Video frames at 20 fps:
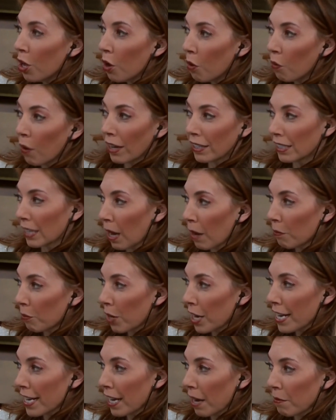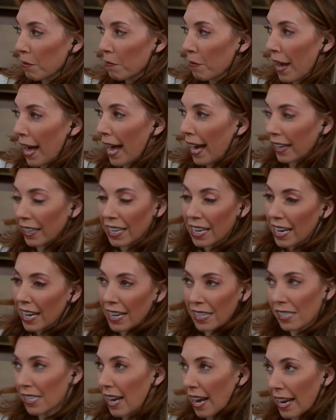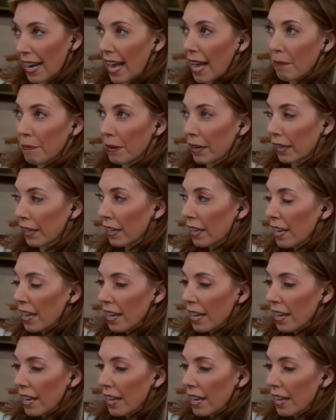want Tom Brady coming back, it's not happening.